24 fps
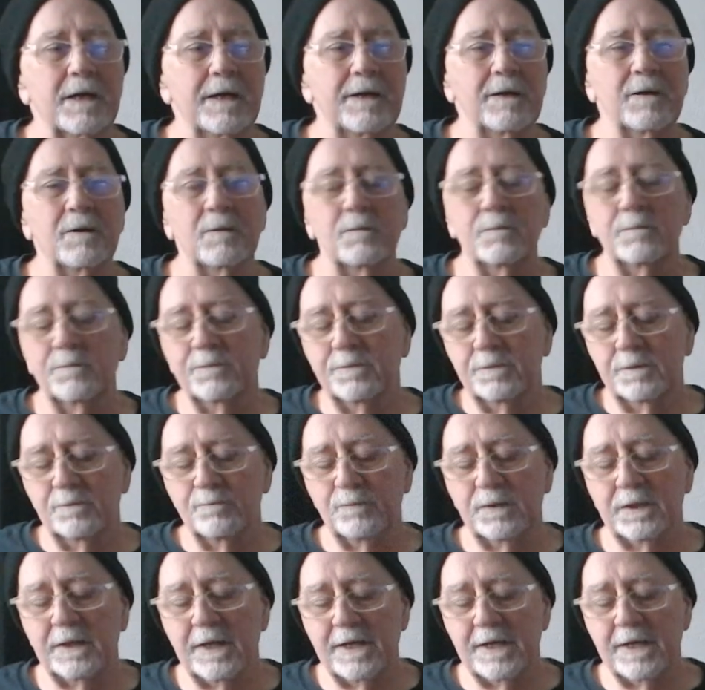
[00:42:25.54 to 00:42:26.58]
I don't
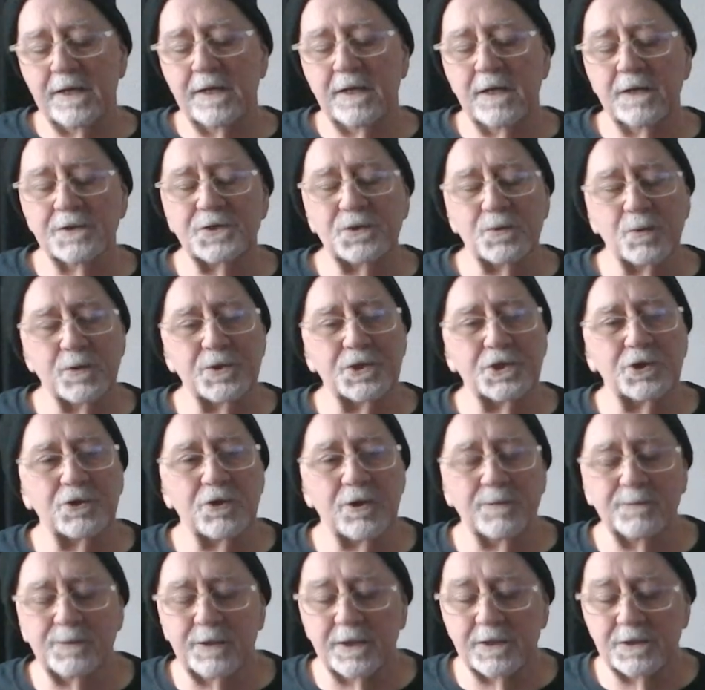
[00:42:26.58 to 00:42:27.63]
play a Swiss
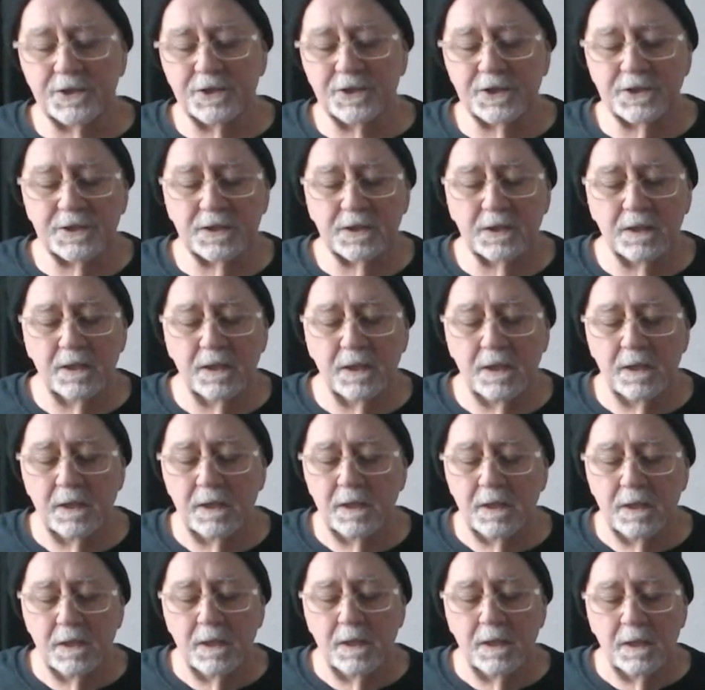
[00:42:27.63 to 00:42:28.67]
triplet just,
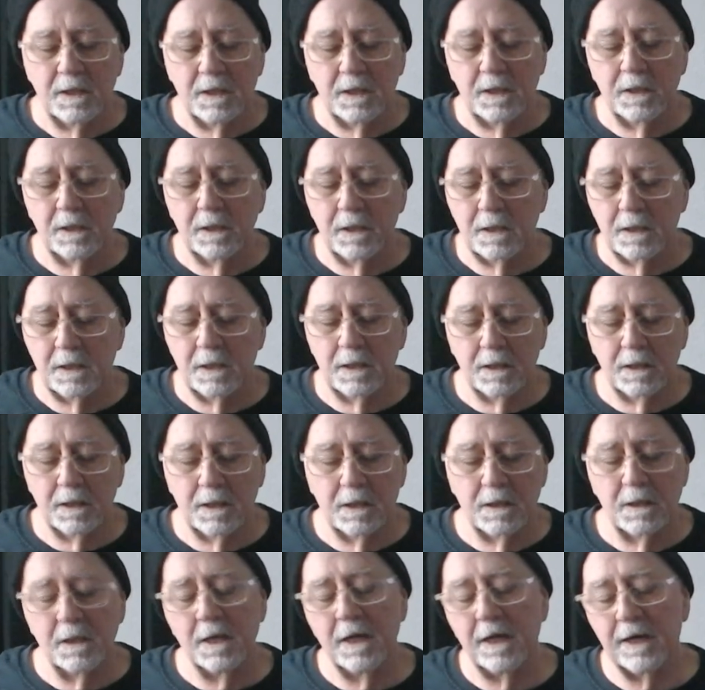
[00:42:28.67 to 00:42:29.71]

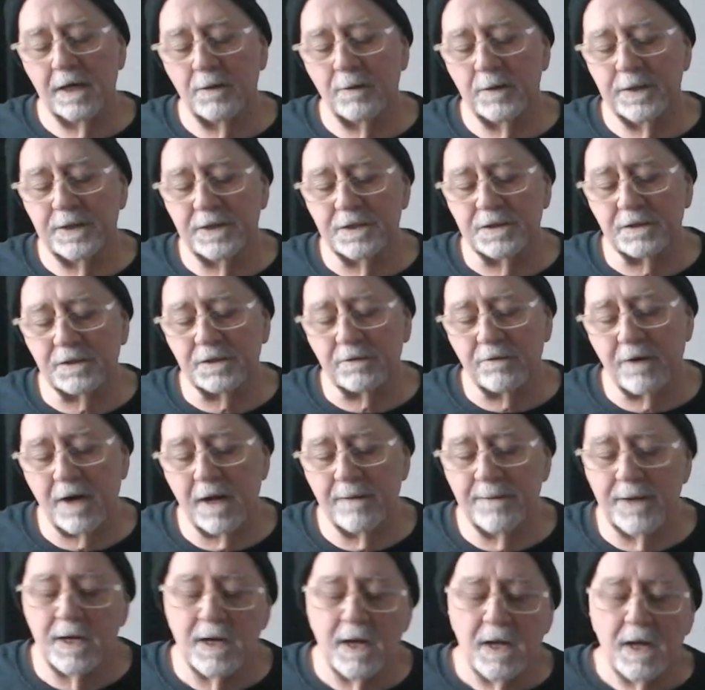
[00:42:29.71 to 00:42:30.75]
how do we describe
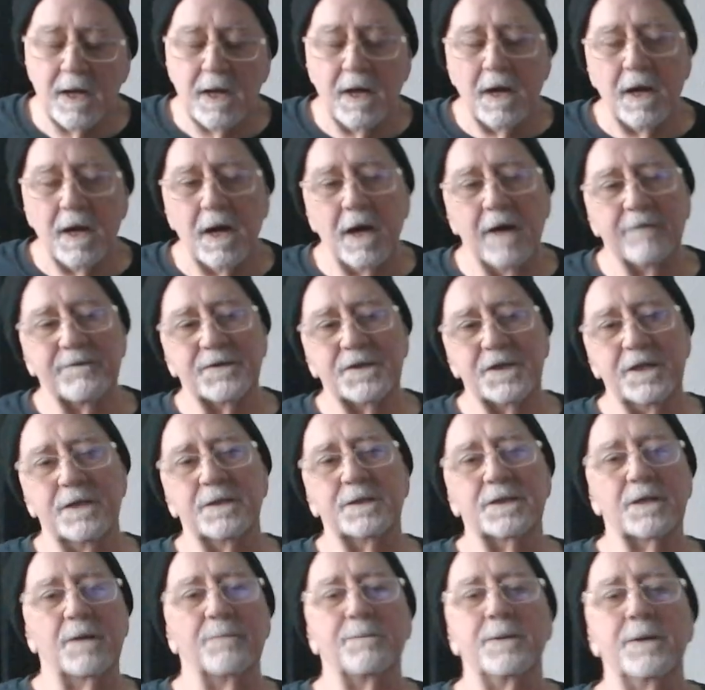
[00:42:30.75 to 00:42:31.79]
it? I've seen
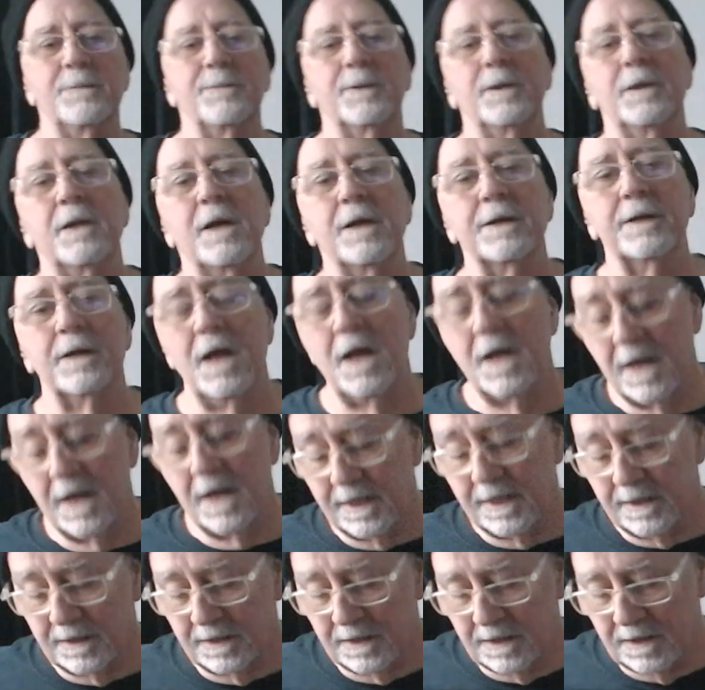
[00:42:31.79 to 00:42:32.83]
some people
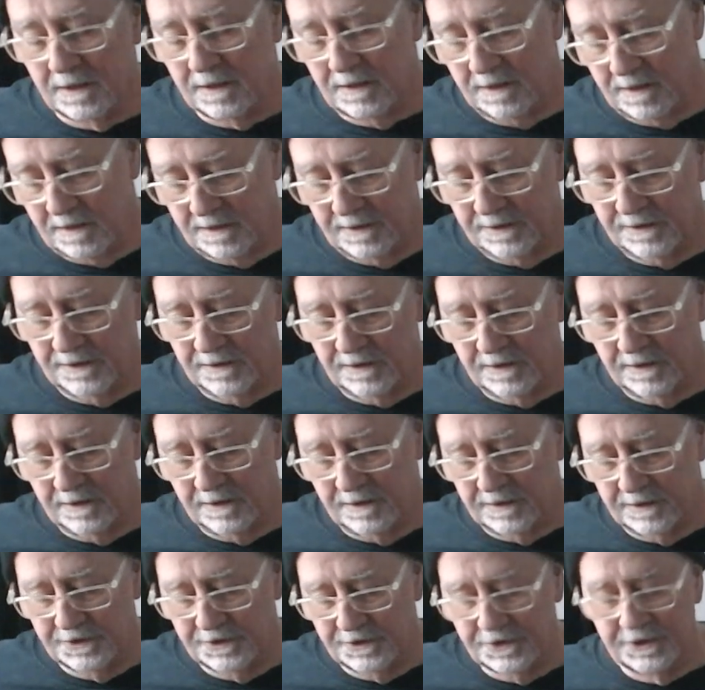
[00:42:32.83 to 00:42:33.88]
online
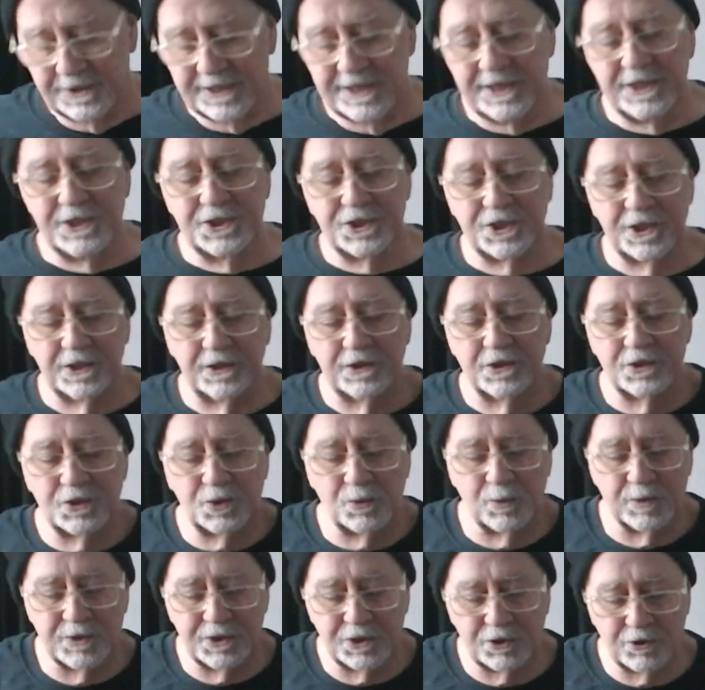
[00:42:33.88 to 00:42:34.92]
teaching the
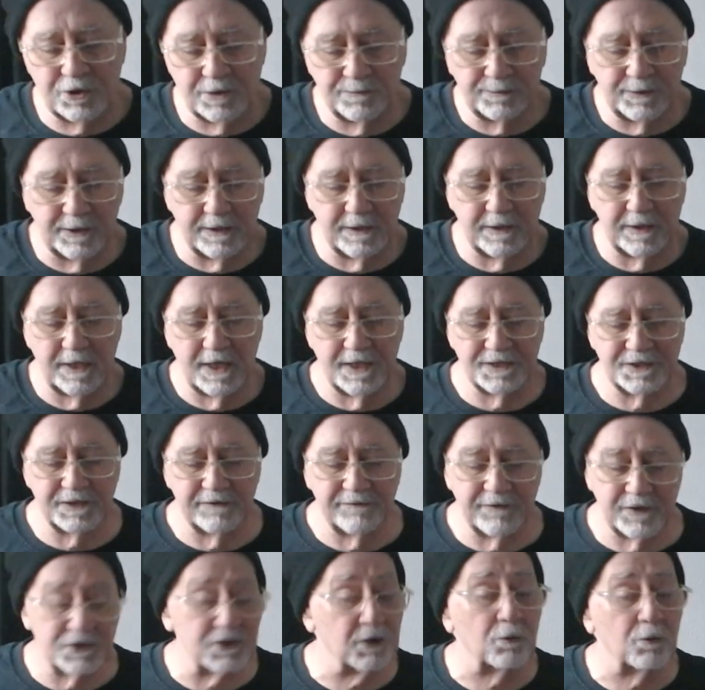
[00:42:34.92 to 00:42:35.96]
Swiss triplet as
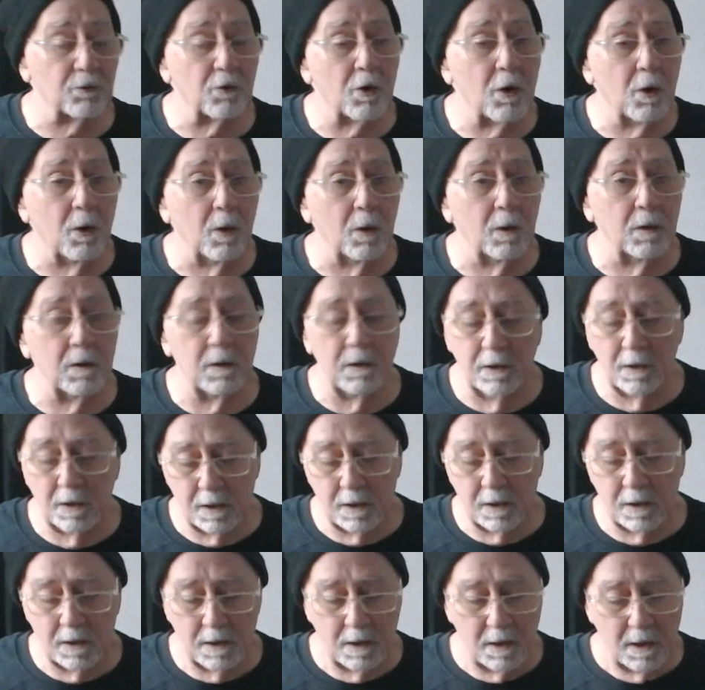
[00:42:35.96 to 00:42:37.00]
if it's a roll,
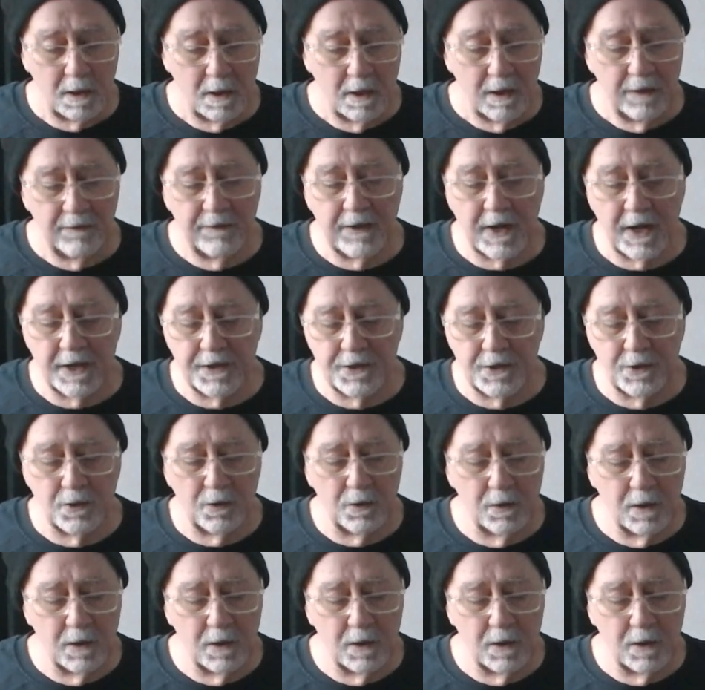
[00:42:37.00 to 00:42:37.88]
that you